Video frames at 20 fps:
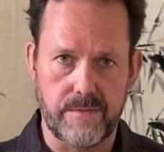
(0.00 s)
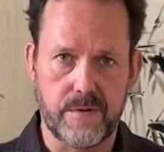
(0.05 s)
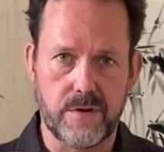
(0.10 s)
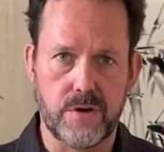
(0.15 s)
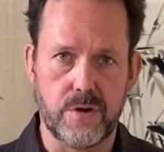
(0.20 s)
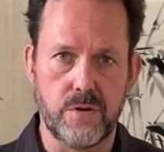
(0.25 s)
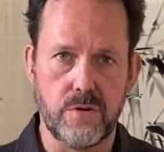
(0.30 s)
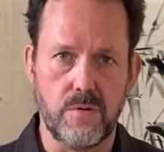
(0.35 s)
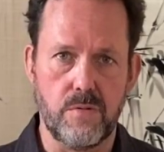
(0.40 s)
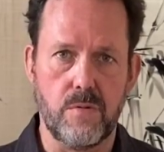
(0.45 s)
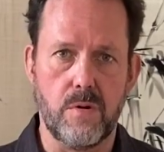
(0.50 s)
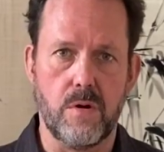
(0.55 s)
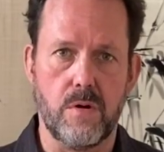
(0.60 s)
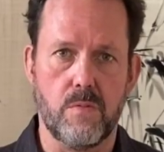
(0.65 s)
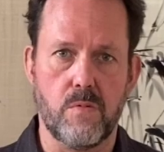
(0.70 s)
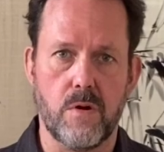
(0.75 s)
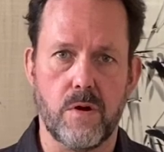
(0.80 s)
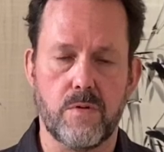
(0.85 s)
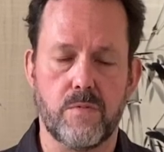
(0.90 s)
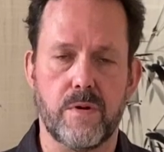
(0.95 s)
two
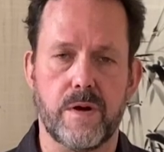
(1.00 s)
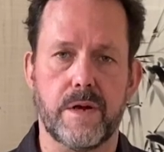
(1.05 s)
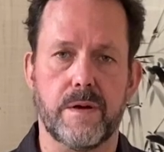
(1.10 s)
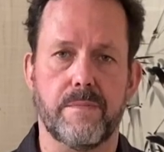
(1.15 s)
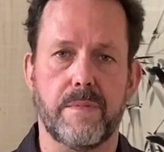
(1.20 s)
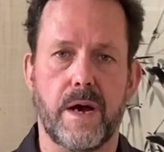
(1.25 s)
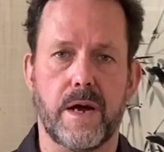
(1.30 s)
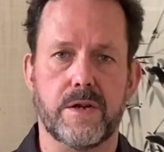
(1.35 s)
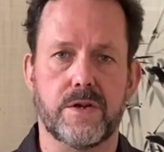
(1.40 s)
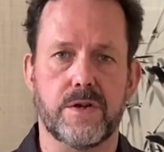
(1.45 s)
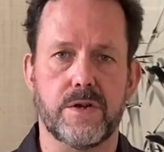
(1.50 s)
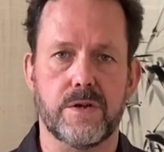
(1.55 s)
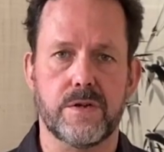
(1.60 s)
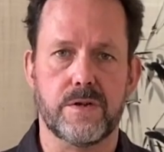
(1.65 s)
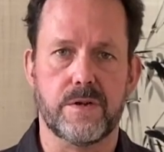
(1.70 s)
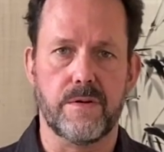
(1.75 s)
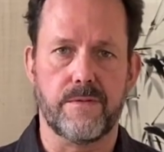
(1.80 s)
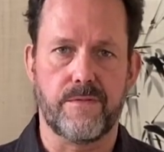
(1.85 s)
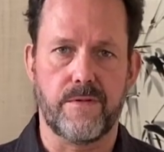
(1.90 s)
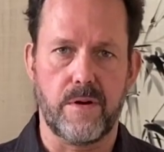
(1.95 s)
award-winning
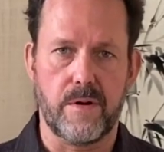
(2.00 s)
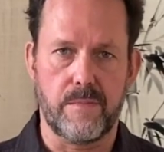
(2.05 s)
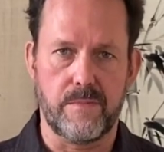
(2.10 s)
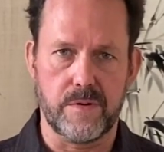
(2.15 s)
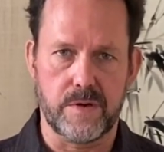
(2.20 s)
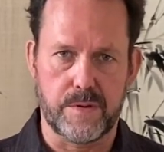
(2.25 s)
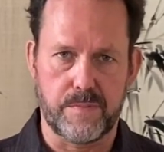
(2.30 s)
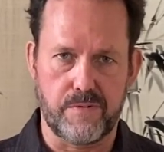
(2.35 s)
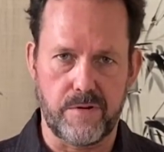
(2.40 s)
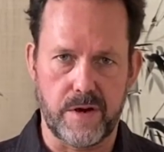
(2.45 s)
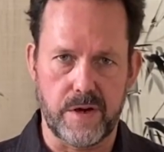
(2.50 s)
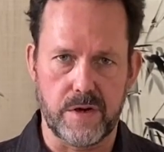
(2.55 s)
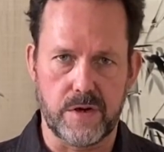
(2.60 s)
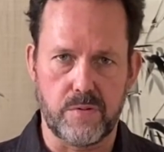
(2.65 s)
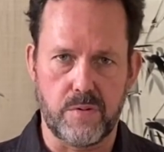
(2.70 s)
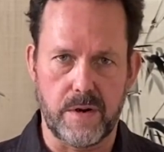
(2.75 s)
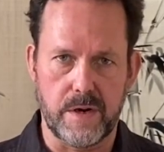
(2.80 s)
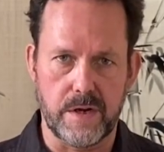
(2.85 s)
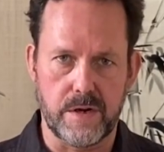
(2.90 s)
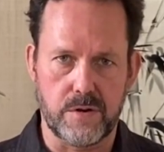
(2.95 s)
batches from spring
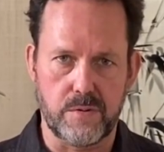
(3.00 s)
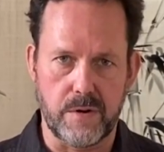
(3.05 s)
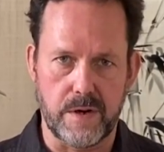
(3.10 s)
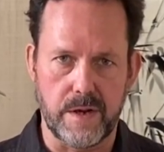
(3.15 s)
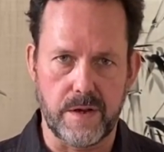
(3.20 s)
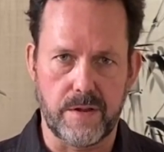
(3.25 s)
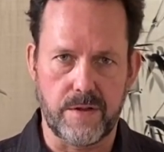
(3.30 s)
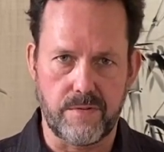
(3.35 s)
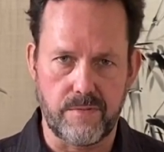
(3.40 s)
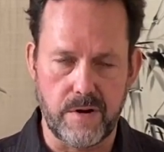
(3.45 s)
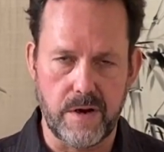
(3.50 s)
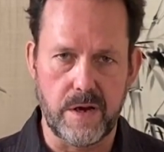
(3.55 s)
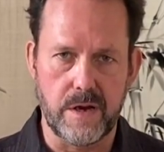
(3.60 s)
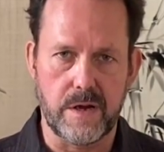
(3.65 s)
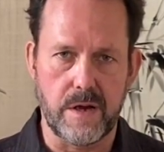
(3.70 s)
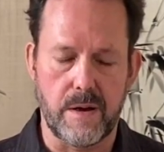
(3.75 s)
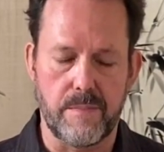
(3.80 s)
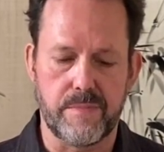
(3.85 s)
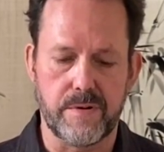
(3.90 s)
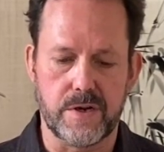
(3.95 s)
2023
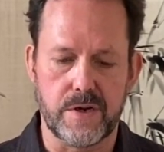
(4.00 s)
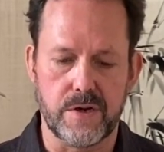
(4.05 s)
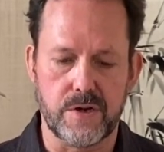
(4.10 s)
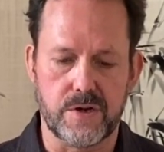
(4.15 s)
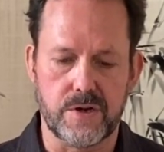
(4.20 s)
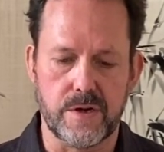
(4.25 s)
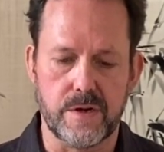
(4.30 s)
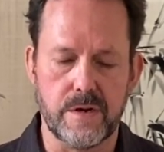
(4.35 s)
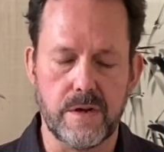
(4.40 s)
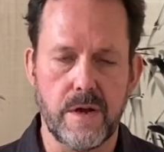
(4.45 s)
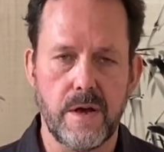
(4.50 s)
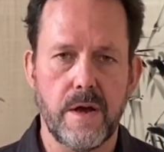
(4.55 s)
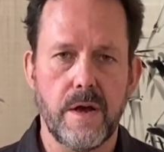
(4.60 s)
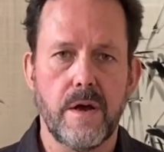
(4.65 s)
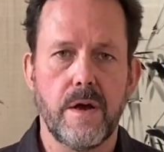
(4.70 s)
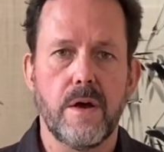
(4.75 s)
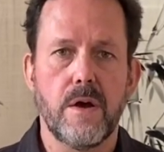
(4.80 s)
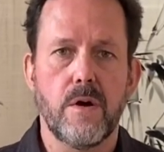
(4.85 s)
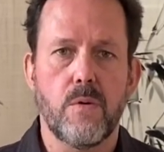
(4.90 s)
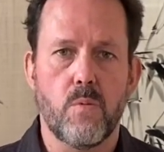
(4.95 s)
competition.
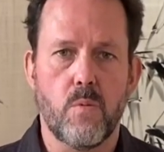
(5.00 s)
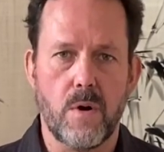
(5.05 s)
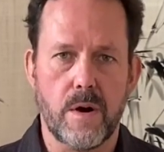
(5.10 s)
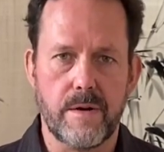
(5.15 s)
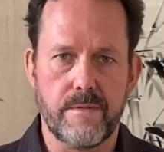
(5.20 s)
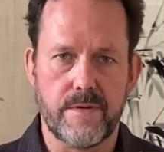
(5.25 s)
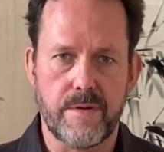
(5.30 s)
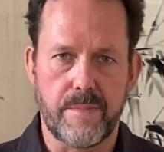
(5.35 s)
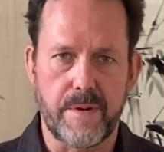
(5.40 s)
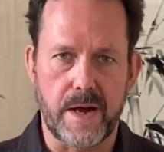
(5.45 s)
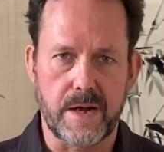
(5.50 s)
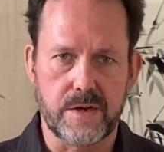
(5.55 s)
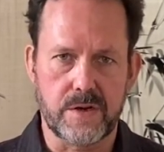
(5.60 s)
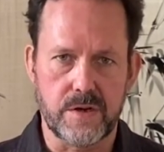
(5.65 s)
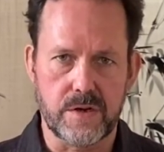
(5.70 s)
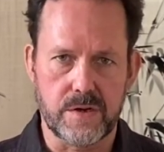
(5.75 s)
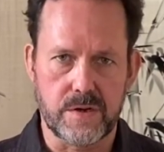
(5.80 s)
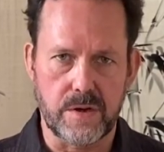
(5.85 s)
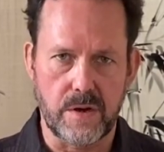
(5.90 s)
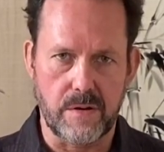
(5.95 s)
One of the
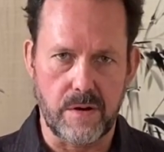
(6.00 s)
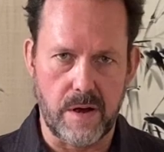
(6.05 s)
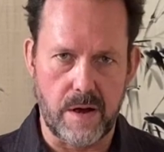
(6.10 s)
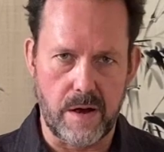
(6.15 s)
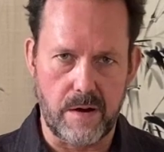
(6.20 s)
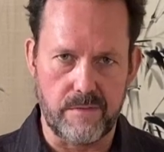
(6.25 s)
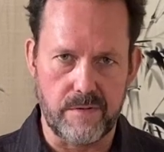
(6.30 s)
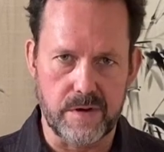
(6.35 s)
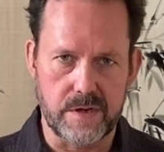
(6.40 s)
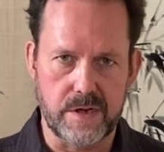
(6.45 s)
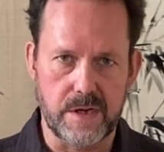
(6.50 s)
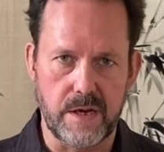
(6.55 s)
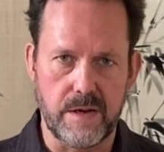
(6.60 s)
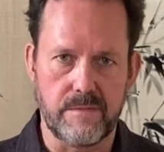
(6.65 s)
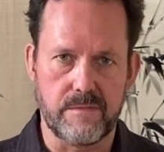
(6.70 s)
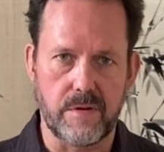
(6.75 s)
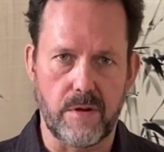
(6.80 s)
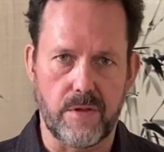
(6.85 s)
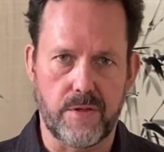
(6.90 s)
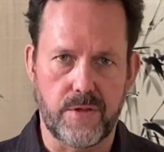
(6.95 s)
batches
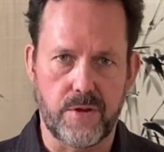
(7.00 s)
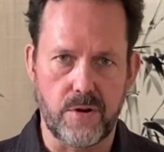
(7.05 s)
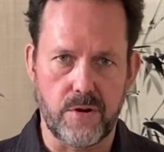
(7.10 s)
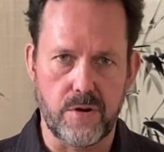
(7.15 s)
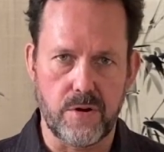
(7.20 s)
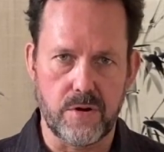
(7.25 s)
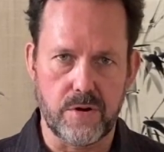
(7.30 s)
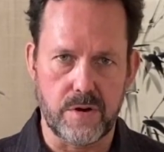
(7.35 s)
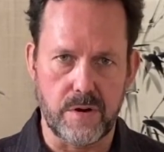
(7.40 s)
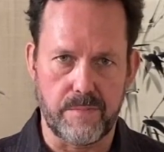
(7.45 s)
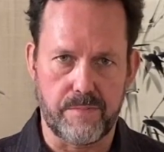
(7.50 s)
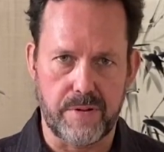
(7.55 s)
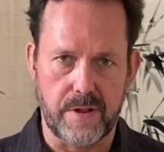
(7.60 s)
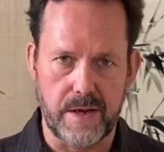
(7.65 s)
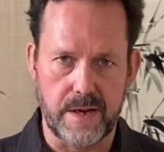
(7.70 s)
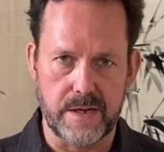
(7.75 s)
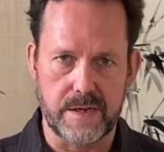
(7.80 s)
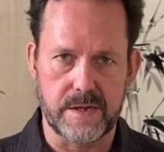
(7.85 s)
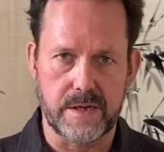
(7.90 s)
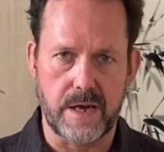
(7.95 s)
received third
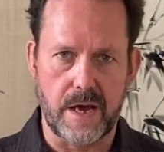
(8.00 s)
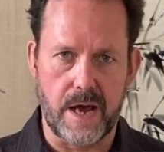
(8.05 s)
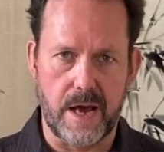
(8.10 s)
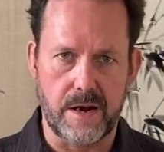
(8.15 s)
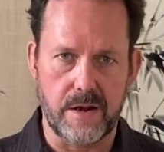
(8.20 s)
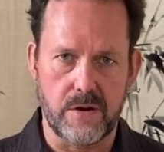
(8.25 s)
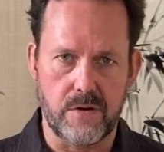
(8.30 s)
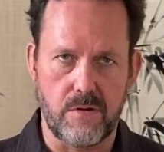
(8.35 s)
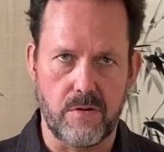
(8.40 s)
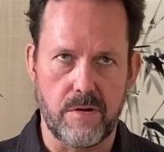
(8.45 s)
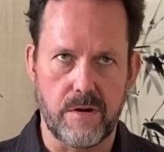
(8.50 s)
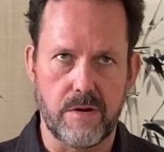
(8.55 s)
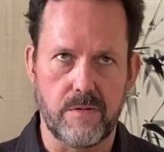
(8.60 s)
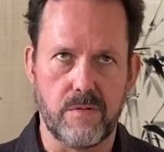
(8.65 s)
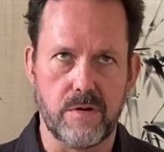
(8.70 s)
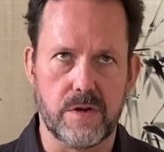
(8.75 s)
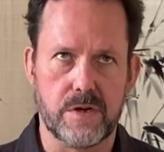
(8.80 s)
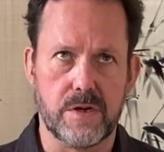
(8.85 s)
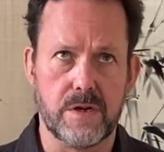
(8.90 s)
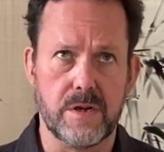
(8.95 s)
place category,
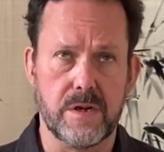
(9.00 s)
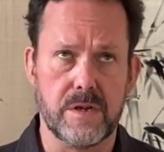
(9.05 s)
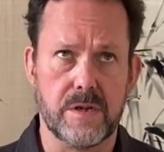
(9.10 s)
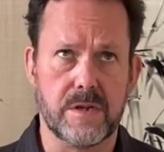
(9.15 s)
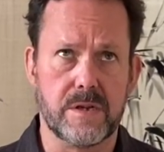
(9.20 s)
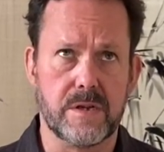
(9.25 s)
which is